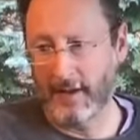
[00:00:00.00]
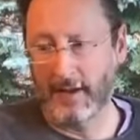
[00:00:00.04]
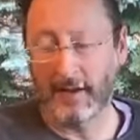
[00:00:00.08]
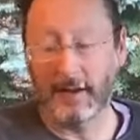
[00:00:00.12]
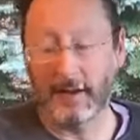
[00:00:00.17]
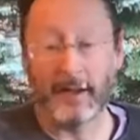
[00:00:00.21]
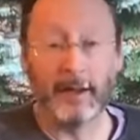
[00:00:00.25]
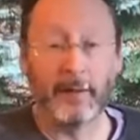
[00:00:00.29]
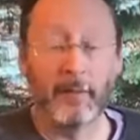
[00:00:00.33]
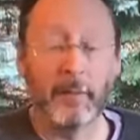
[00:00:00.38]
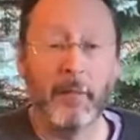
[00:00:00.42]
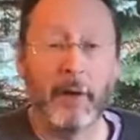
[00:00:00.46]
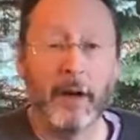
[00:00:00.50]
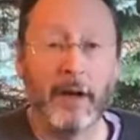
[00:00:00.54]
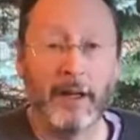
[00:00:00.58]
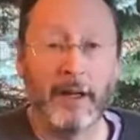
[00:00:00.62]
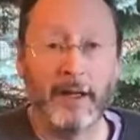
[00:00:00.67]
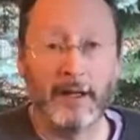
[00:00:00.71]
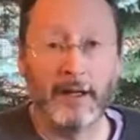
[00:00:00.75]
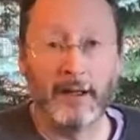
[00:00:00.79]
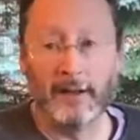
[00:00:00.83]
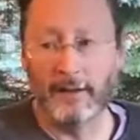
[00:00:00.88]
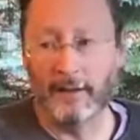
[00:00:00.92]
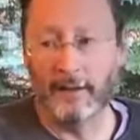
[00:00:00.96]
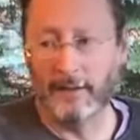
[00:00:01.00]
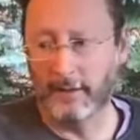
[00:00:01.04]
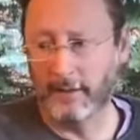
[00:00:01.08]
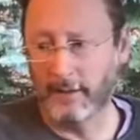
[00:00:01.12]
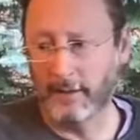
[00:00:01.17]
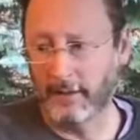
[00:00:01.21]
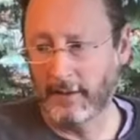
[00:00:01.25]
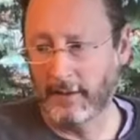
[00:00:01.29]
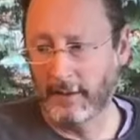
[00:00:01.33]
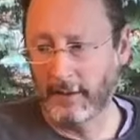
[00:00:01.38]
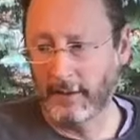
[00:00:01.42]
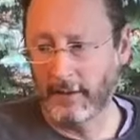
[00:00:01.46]
like money,
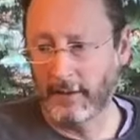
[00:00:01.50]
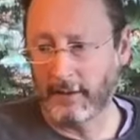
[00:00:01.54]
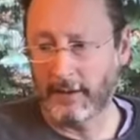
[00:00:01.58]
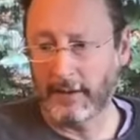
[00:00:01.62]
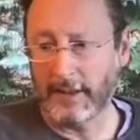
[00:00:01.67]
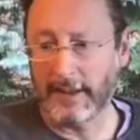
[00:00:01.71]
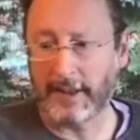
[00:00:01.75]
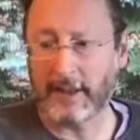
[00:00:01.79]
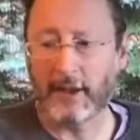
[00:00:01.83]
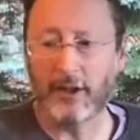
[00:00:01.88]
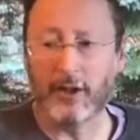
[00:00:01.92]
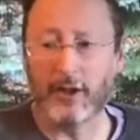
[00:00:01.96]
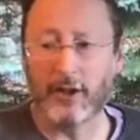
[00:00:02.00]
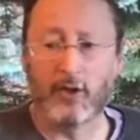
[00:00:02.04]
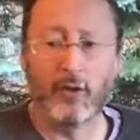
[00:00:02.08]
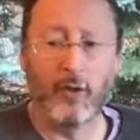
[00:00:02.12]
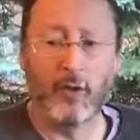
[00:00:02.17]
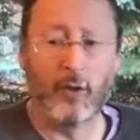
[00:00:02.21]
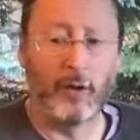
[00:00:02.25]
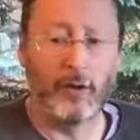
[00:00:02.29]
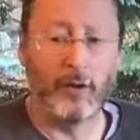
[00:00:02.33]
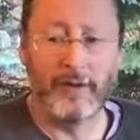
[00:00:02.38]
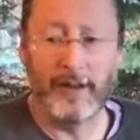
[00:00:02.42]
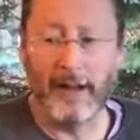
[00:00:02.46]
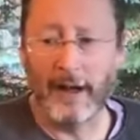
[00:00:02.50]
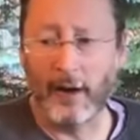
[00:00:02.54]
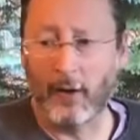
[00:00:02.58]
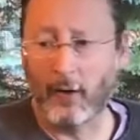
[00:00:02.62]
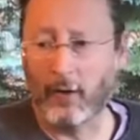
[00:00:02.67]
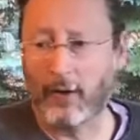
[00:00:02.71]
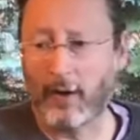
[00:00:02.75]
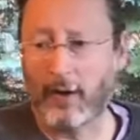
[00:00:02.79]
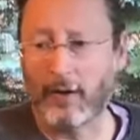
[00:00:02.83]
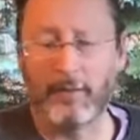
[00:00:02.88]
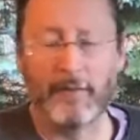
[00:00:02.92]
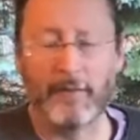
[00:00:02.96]
like control of the
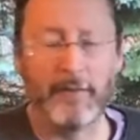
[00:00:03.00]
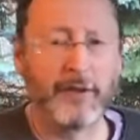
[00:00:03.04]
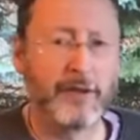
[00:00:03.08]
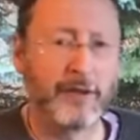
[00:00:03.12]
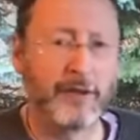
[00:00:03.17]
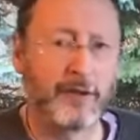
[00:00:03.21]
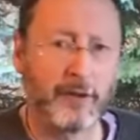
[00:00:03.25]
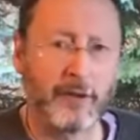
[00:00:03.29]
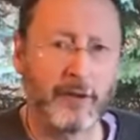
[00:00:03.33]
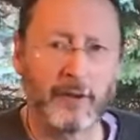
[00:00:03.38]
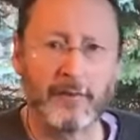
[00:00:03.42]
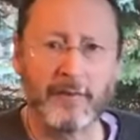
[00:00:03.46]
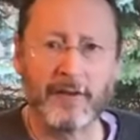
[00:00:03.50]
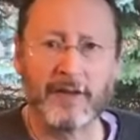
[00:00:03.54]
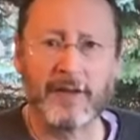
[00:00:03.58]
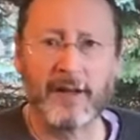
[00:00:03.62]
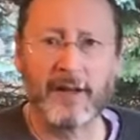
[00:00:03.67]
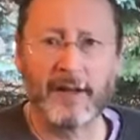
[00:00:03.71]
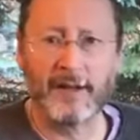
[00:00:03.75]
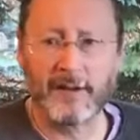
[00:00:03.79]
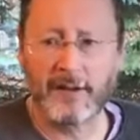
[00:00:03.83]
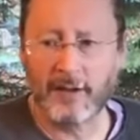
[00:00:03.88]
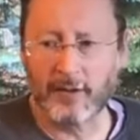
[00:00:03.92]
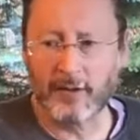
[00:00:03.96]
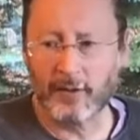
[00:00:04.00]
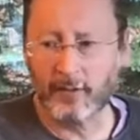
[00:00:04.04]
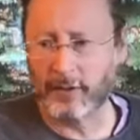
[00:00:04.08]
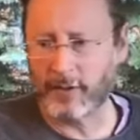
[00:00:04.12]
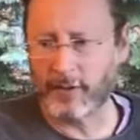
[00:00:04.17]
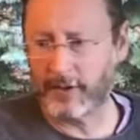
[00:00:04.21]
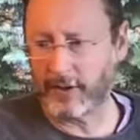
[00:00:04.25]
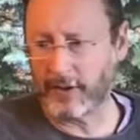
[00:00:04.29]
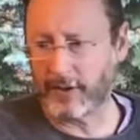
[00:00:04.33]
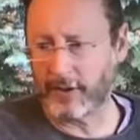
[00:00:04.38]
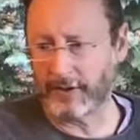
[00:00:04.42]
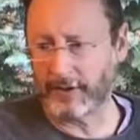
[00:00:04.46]
outcome, the circumstance, the
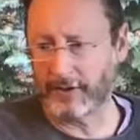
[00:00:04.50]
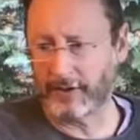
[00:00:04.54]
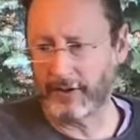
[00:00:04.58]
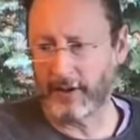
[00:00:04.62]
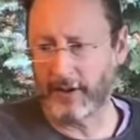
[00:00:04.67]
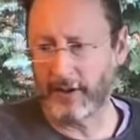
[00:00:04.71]
result.